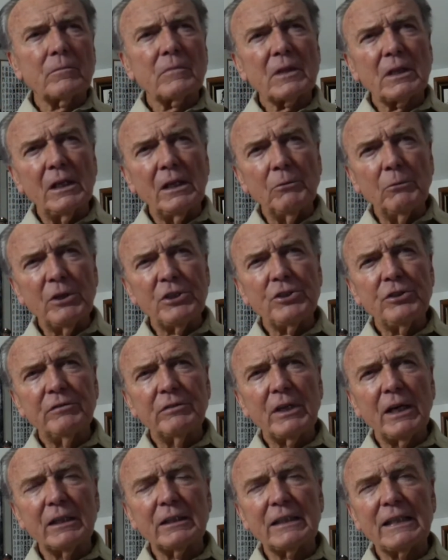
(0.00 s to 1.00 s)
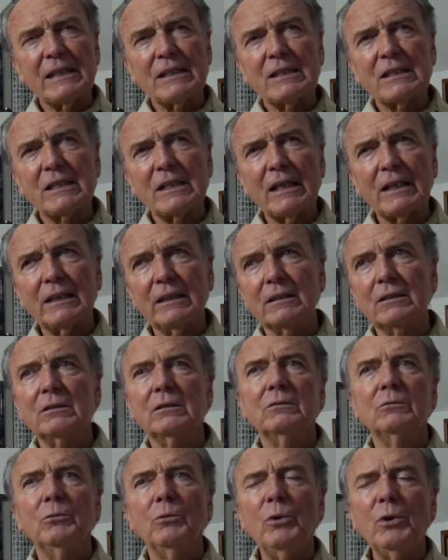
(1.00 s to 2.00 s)
And once you've got that second
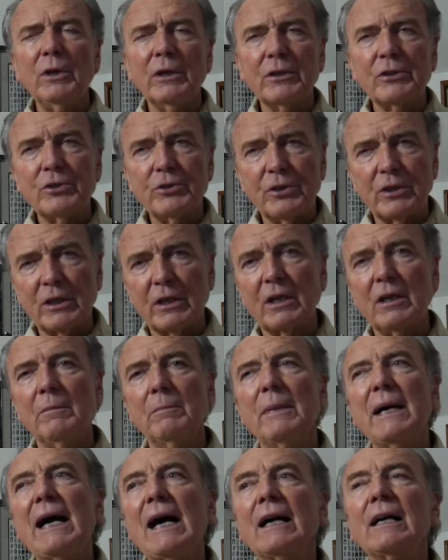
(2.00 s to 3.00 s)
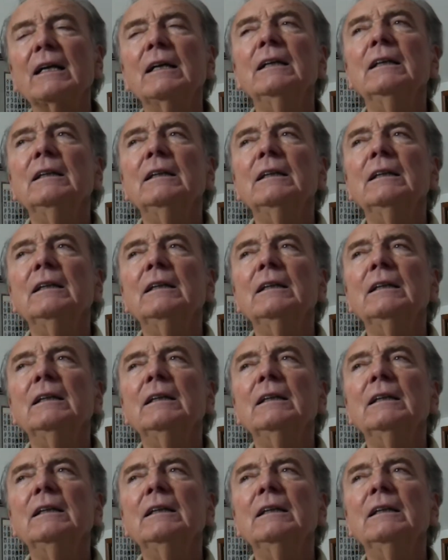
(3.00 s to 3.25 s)
warrant, you can come back